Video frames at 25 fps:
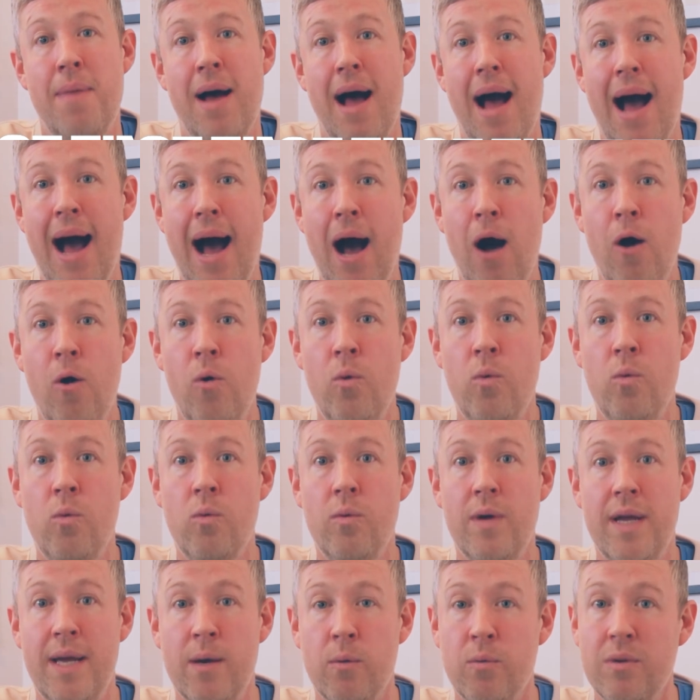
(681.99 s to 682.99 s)
how
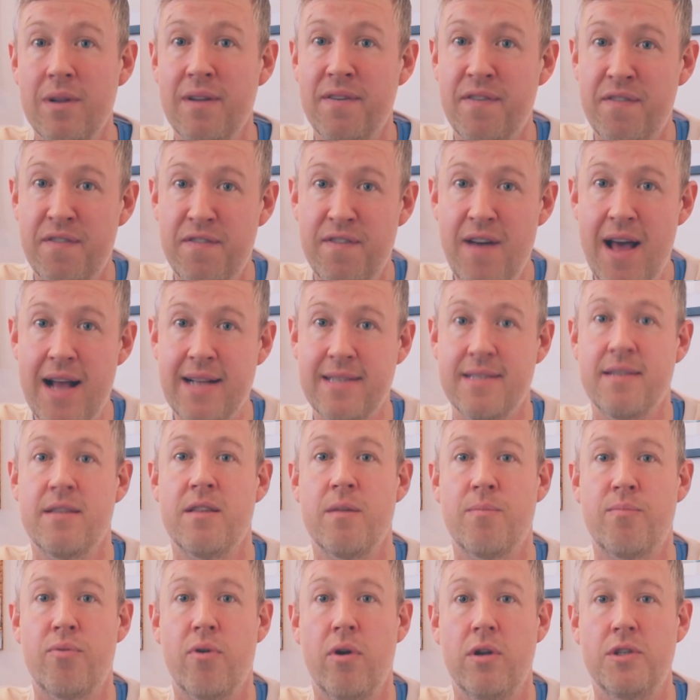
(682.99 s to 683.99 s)
it will affect
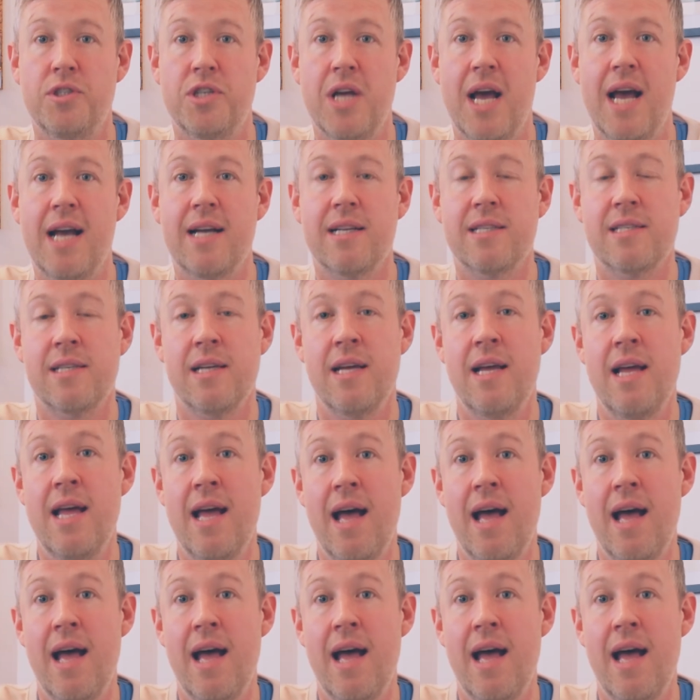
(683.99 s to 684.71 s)
the project,